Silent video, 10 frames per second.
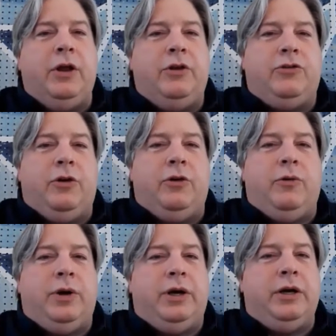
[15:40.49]

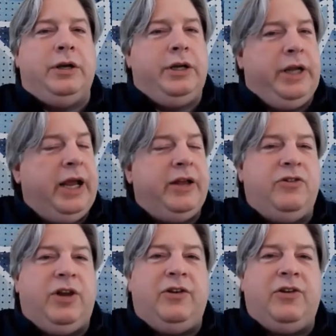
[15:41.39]
So, yeah,
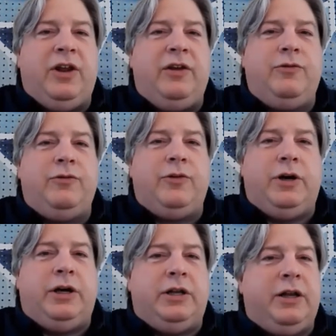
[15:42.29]
stay safe.
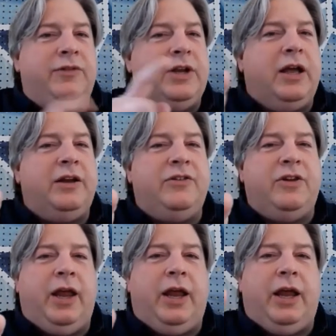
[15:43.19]
Love you guys,
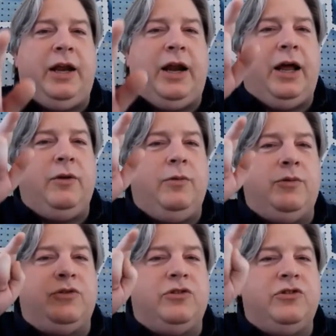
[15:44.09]
and I will
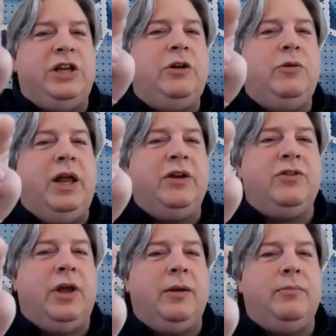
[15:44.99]
see you next
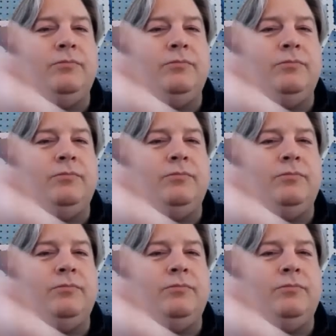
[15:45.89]
time.